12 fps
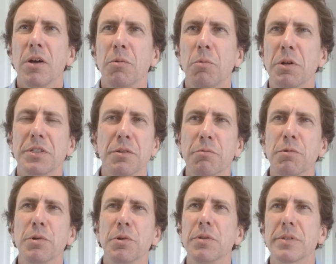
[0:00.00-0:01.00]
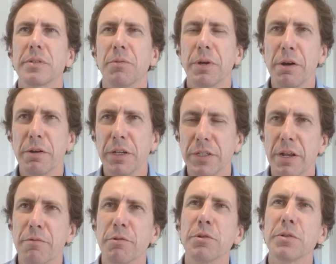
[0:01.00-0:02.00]
What's the rules? Or here are the
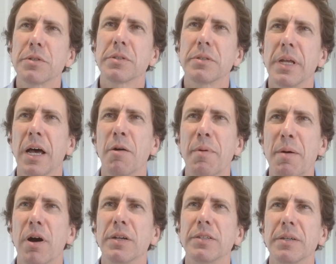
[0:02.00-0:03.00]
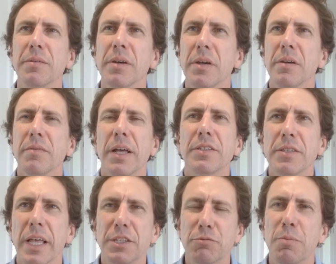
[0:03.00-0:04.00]
10 rules about pricing. Sure.
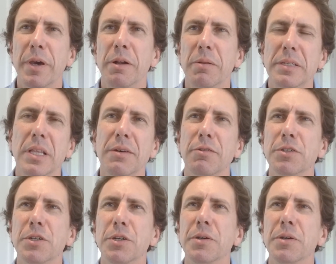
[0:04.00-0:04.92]
That's okay. Repeatable. That's level 2.